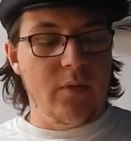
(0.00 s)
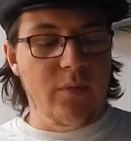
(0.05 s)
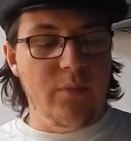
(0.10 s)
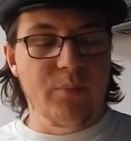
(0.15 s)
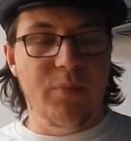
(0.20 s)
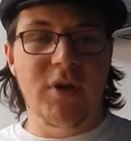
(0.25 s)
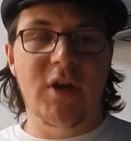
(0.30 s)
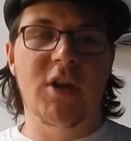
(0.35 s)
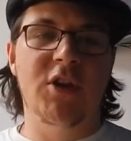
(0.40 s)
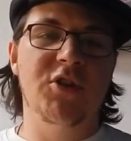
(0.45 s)

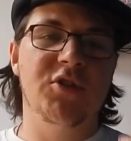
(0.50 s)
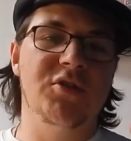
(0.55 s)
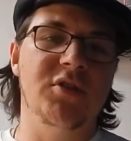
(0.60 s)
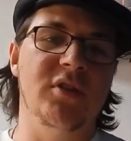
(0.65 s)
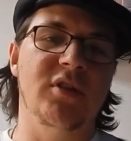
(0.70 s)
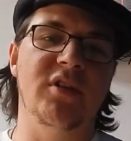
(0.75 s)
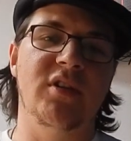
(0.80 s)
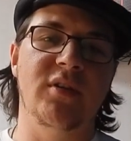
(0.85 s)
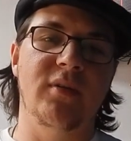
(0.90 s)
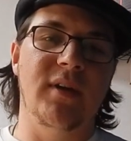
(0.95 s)
but it just
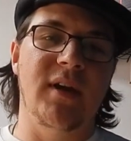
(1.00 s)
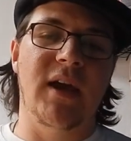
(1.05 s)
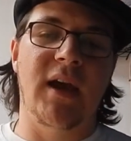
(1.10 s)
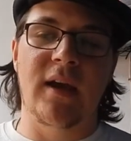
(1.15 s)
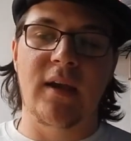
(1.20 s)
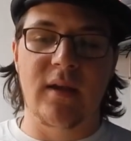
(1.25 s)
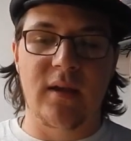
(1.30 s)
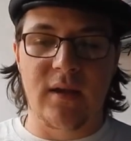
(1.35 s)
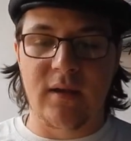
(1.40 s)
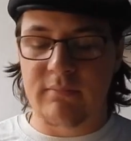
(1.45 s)
doesn't do
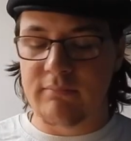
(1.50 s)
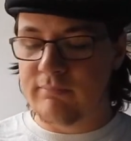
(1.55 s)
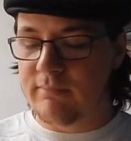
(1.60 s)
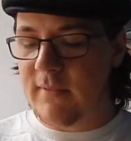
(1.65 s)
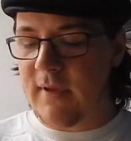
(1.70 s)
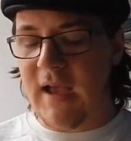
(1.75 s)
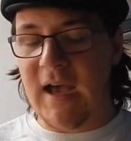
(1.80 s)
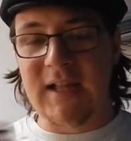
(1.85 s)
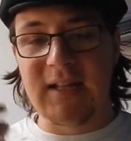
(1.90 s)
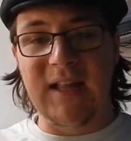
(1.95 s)
it.
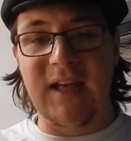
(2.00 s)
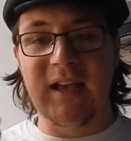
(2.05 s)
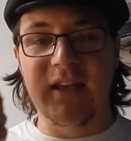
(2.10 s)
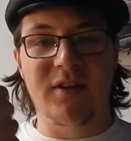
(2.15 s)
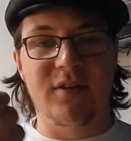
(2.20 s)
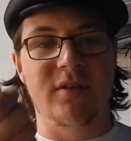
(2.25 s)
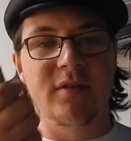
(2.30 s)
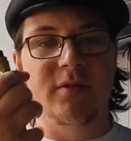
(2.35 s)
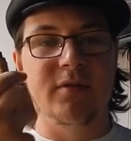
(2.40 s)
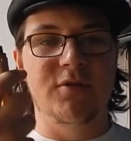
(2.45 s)
I
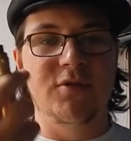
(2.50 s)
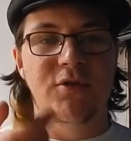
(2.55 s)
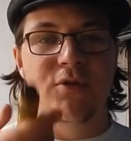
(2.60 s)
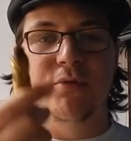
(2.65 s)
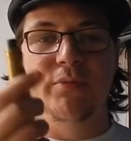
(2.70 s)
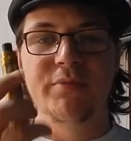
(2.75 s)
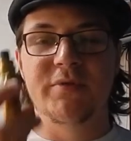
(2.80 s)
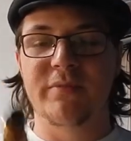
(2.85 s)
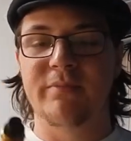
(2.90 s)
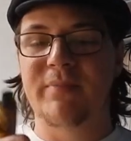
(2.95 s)
like
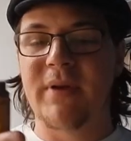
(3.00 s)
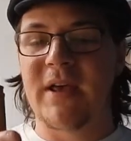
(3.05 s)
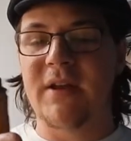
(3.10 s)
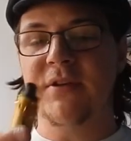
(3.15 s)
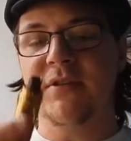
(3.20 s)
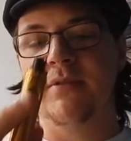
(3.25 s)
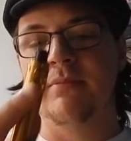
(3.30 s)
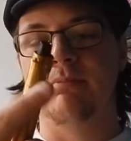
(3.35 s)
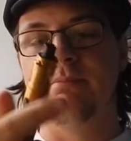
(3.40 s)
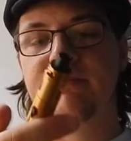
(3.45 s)
tubes and
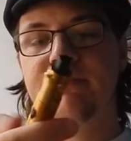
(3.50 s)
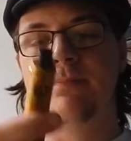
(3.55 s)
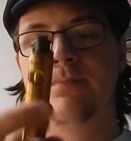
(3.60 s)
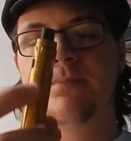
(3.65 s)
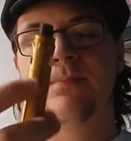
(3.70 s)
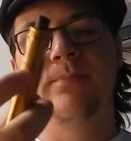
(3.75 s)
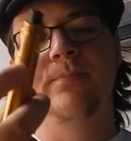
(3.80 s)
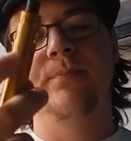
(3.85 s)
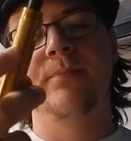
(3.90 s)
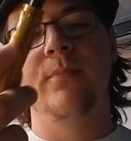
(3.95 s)
pens and
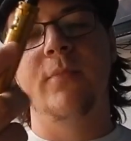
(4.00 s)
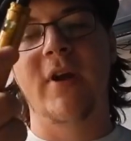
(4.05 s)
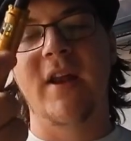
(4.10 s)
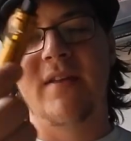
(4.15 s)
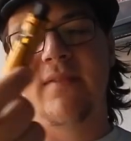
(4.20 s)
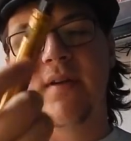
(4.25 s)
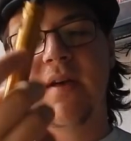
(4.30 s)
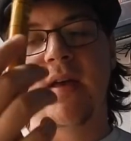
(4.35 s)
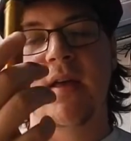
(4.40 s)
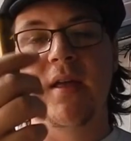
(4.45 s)

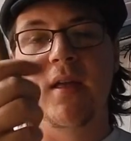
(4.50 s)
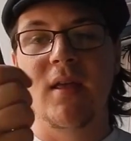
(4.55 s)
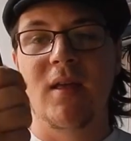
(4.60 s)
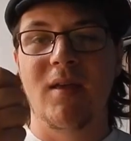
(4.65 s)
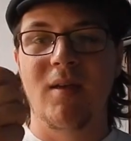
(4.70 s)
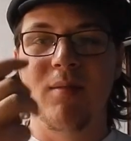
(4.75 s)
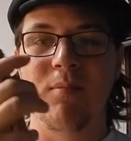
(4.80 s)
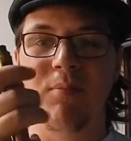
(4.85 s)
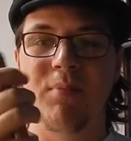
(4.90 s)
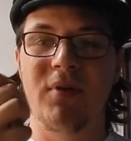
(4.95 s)
whatever,
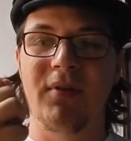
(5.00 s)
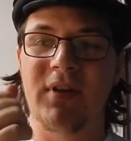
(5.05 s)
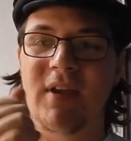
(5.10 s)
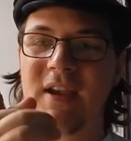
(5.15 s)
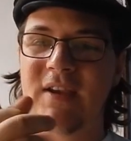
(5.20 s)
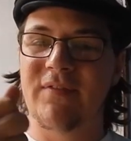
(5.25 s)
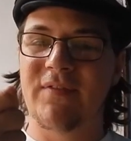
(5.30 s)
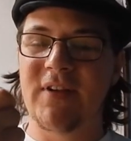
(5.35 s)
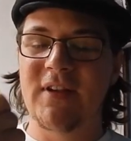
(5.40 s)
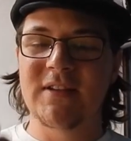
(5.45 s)
but
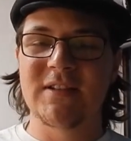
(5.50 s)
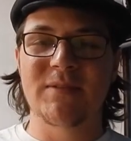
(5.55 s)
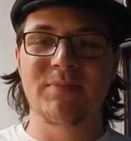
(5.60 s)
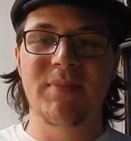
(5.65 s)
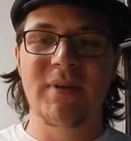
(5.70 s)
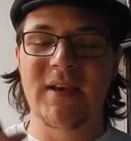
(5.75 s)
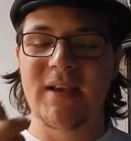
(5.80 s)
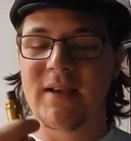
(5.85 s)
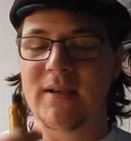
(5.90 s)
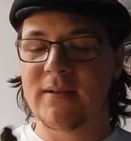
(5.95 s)
it feels a
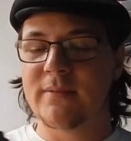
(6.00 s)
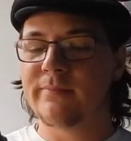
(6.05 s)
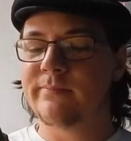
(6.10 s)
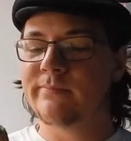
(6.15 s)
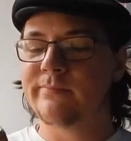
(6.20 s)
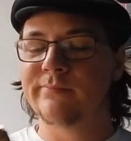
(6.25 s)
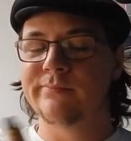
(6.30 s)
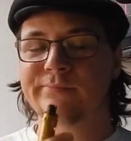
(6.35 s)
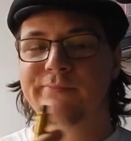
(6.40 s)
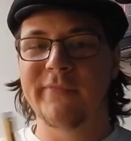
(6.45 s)
bit,
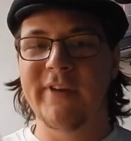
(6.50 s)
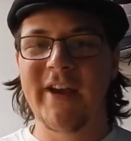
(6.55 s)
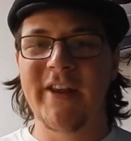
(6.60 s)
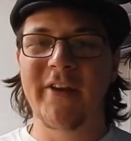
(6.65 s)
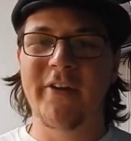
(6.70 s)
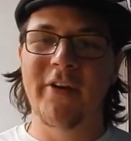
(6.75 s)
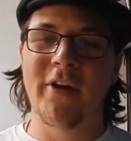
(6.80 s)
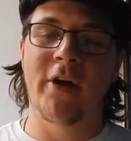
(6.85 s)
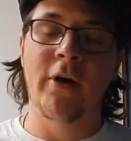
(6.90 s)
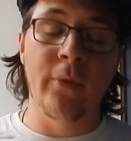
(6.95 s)
I
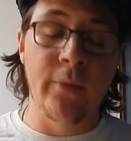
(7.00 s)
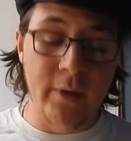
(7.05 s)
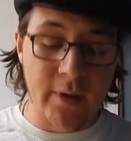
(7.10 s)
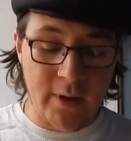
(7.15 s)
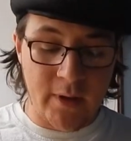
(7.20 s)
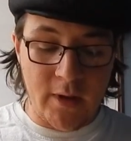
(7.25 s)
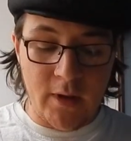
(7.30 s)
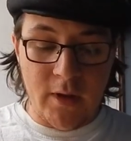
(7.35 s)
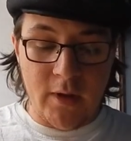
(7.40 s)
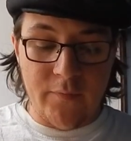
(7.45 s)
don't know.
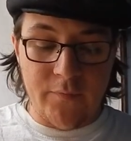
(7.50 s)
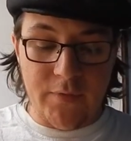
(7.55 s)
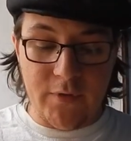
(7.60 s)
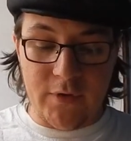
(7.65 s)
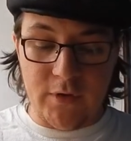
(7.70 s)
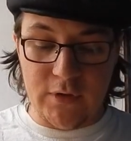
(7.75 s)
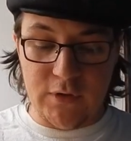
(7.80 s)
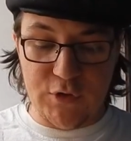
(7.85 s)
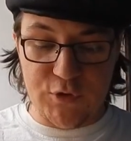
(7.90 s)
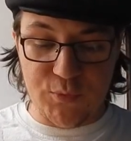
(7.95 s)
The
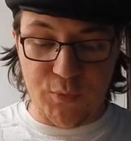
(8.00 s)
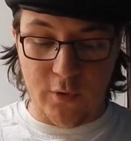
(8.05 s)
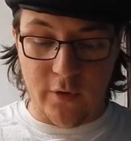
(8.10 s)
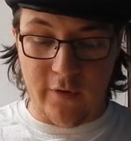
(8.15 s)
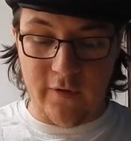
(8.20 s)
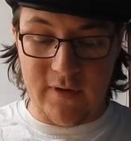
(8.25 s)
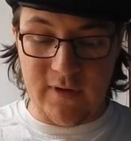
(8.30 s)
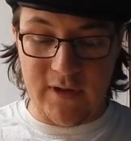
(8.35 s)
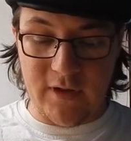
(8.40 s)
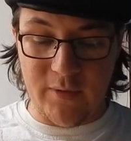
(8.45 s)
colours
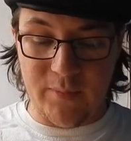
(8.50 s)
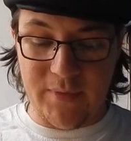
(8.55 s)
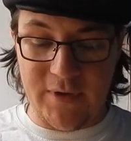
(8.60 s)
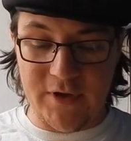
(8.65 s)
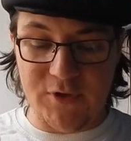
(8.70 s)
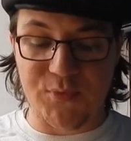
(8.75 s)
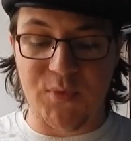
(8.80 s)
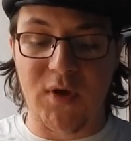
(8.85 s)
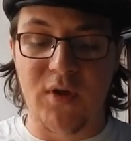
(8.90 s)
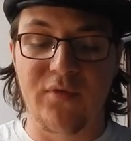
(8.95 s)
wore a little bit
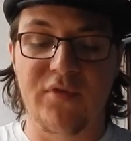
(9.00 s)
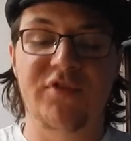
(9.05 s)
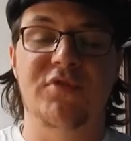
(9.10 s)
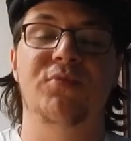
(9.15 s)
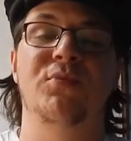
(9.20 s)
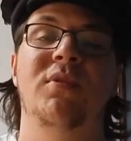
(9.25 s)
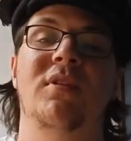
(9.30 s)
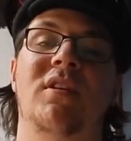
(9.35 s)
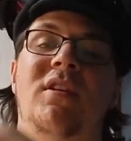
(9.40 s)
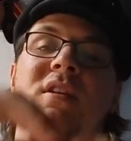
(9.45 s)
as well this
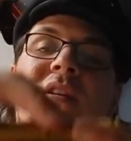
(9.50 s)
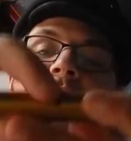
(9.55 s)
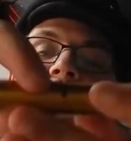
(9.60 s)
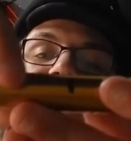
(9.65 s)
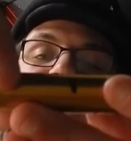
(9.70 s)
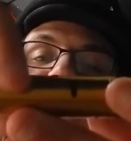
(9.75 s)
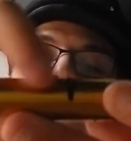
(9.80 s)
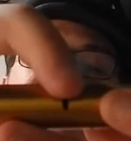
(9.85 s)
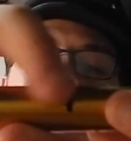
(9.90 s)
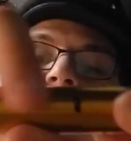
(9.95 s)
week,